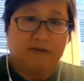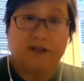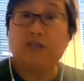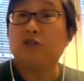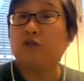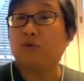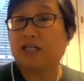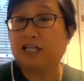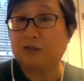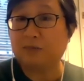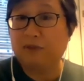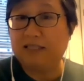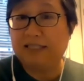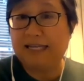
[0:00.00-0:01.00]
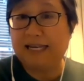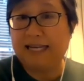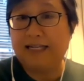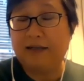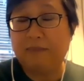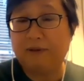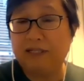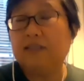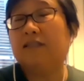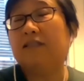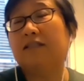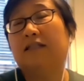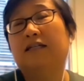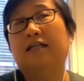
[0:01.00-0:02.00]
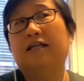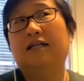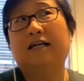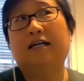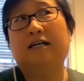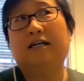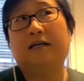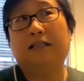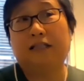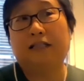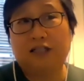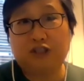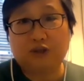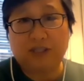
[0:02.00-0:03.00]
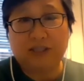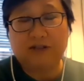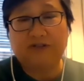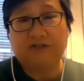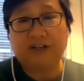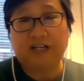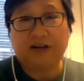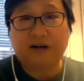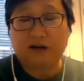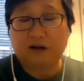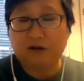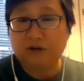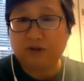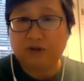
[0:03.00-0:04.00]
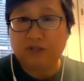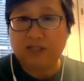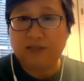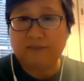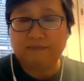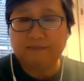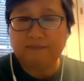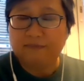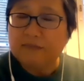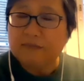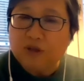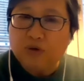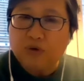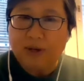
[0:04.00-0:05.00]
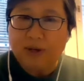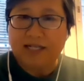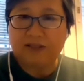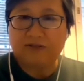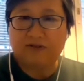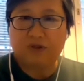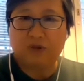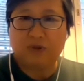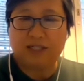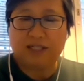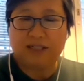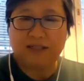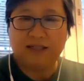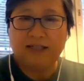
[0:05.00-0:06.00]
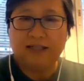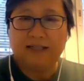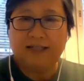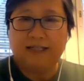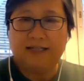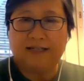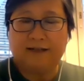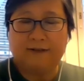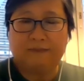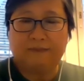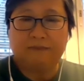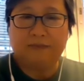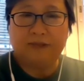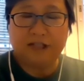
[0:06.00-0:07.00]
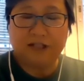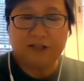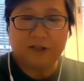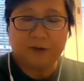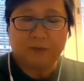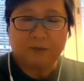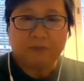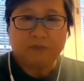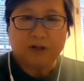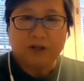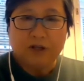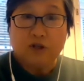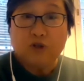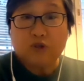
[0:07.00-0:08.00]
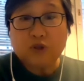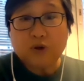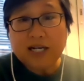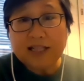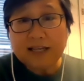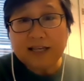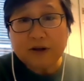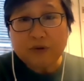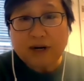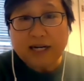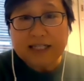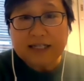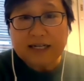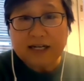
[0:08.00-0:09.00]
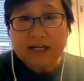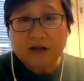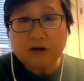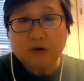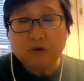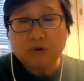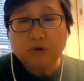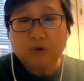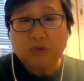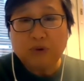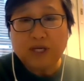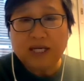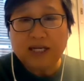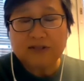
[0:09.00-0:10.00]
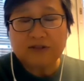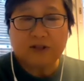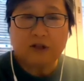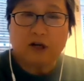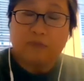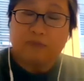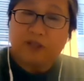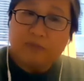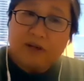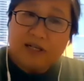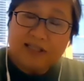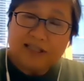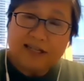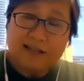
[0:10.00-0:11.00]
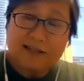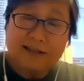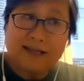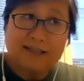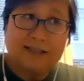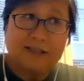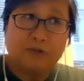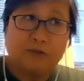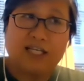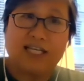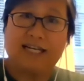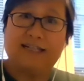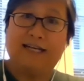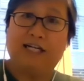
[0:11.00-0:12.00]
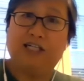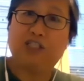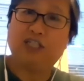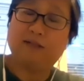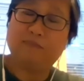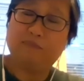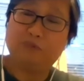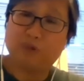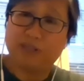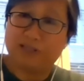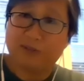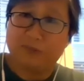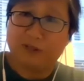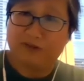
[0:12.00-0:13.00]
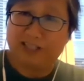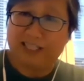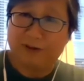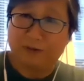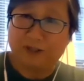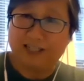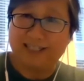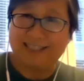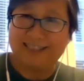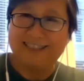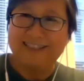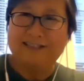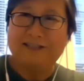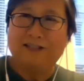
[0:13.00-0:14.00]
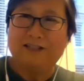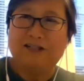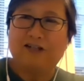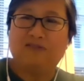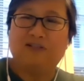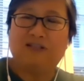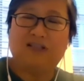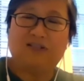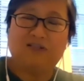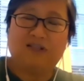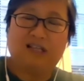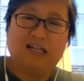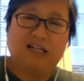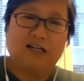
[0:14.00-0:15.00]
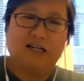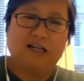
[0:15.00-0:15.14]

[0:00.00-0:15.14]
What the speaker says: fieldwork has been delayed a bit, and they're trying to figure out also new ways of doing this. So I think right now we are still optimistic that we can catch up with some of this work over this year,